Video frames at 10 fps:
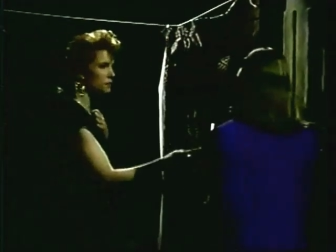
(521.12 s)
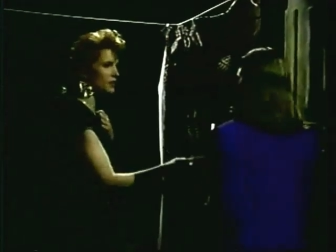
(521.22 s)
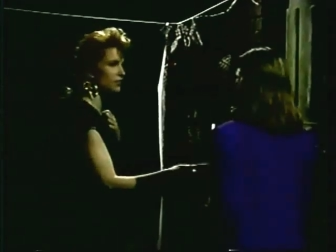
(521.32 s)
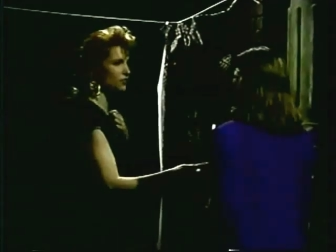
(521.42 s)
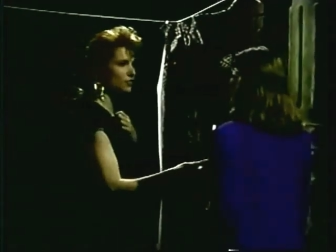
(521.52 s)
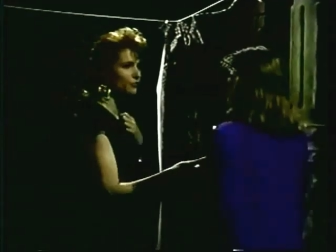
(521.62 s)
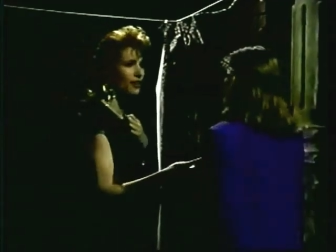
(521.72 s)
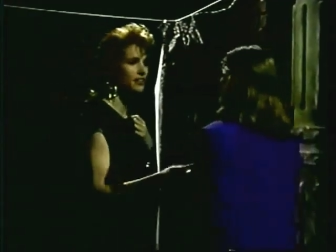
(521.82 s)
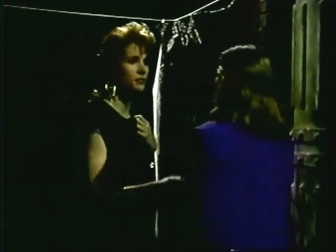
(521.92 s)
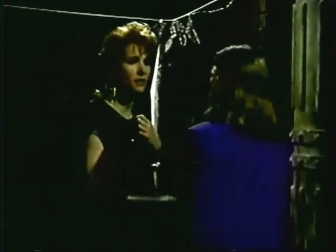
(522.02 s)
just being a good
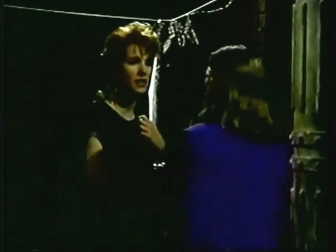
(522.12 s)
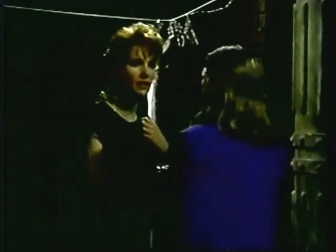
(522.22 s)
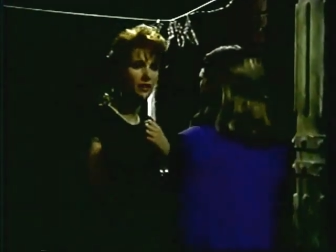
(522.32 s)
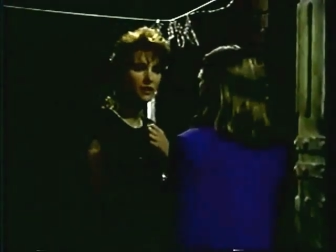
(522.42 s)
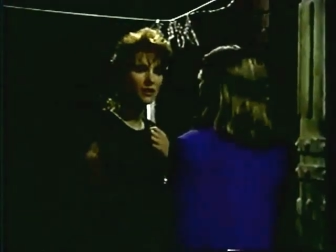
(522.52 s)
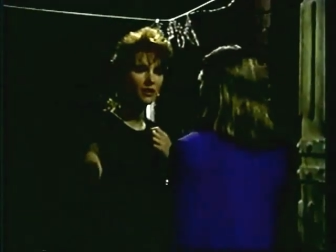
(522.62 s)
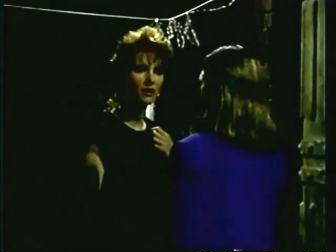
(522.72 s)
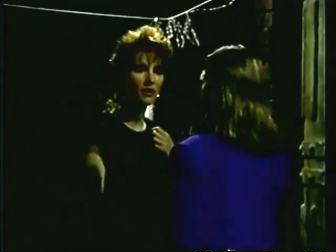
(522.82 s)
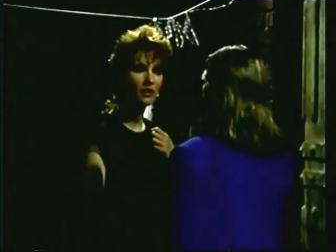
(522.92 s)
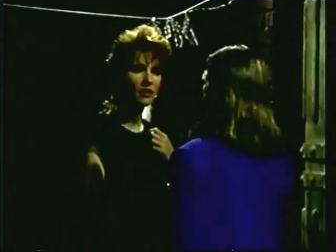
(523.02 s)
friend to me.
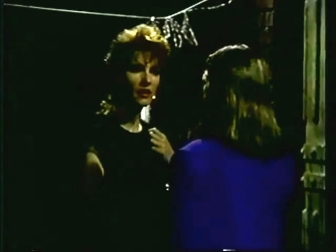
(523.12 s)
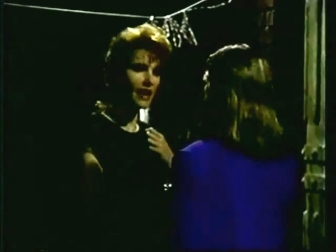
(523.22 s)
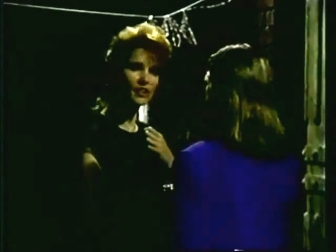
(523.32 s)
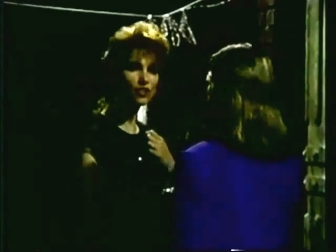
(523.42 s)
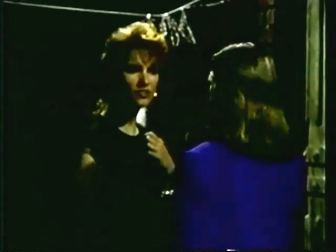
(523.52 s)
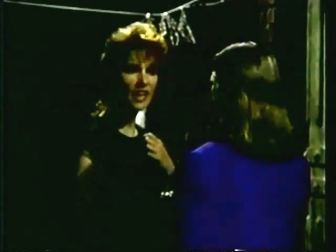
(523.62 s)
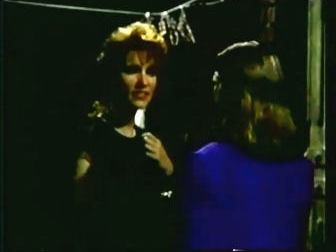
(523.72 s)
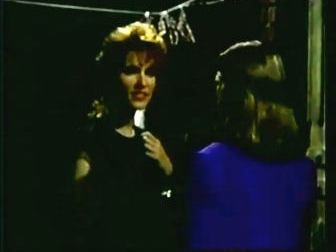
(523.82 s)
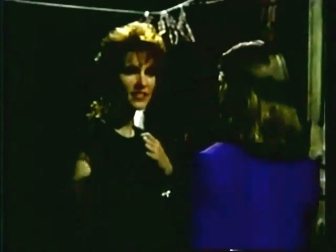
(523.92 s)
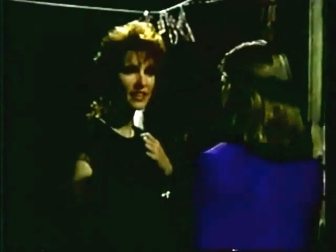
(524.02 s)
And I shouldn't
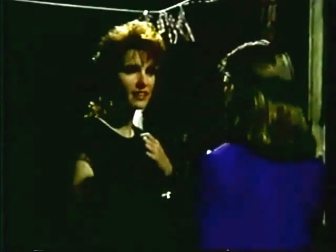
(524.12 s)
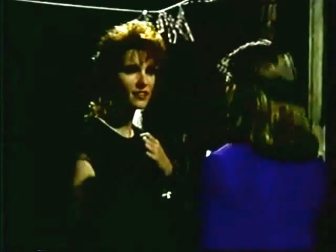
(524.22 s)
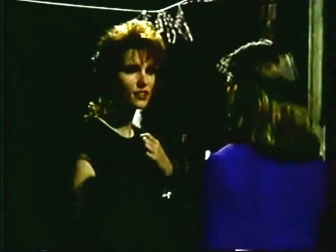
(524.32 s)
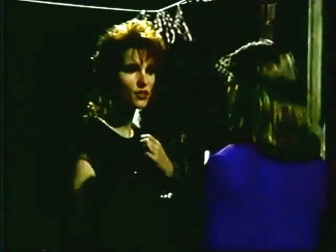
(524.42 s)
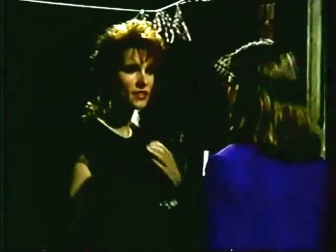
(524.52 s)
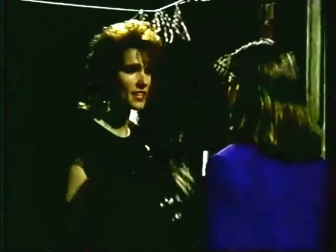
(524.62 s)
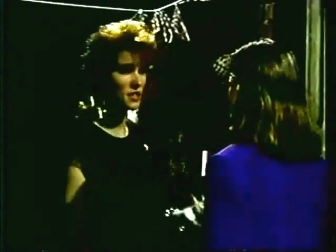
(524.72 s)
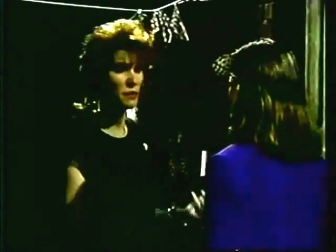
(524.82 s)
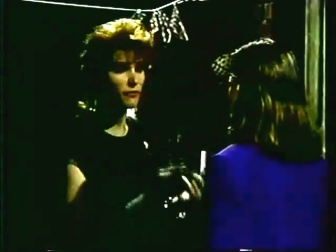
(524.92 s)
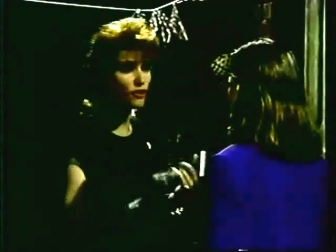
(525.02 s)
have to say this to you,
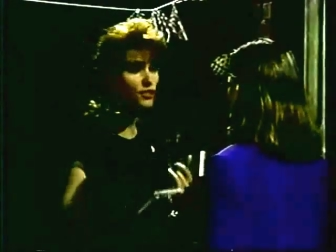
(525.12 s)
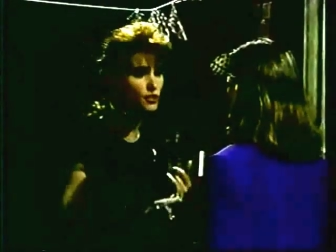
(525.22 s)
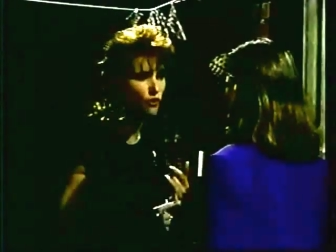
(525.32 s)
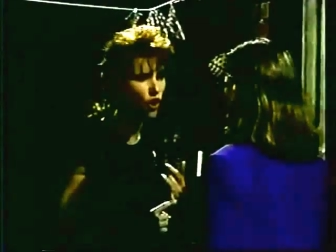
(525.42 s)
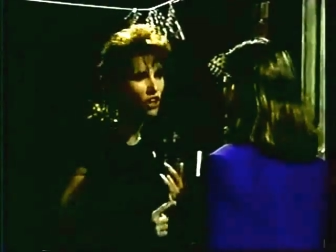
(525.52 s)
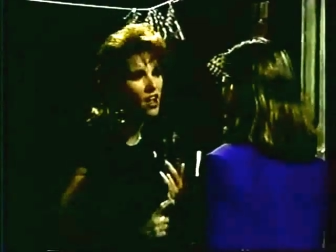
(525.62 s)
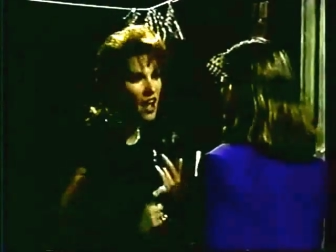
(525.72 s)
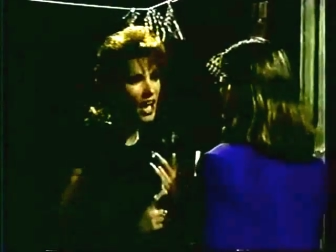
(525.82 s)
Stacey, but first of all,